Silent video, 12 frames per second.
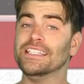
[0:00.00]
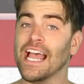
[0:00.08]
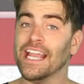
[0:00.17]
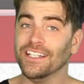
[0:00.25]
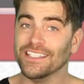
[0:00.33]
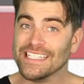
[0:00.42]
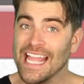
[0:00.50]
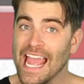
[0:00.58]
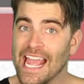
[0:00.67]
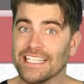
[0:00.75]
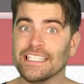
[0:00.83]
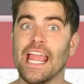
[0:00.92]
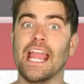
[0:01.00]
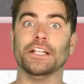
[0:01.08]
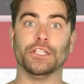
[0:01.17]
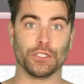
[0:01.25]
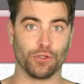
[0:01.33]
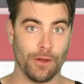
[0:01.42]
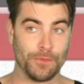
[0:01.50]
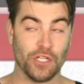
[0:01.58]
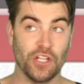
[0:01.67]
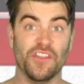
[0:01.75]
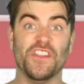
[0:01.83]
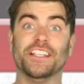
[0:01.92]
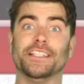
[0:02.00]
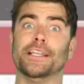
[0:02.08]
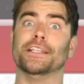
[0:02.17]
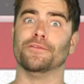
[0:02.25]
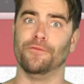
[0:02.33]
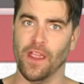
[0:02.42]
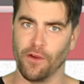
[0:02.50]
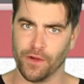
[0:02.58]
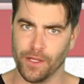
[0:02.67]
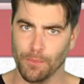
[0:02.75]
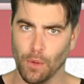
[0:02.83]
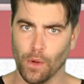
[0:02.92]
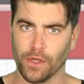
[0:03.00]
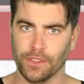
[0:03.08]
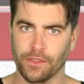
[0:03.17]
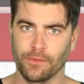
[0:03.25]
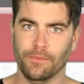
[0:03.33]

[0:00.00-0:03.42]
title, tags, and description. This is very important.